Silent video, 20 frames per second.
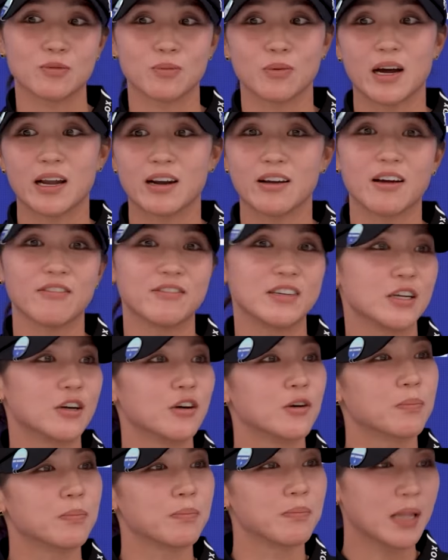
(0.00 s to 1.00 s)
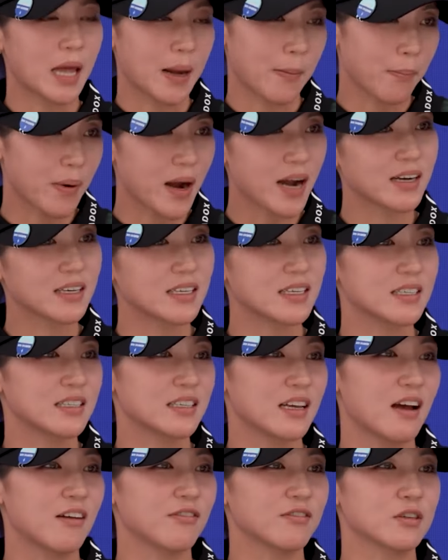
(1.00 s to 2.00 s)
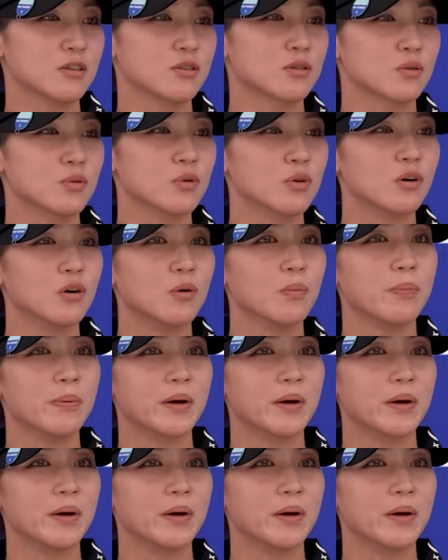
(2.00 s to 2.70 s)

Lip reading: Why do I have to go like practice after school?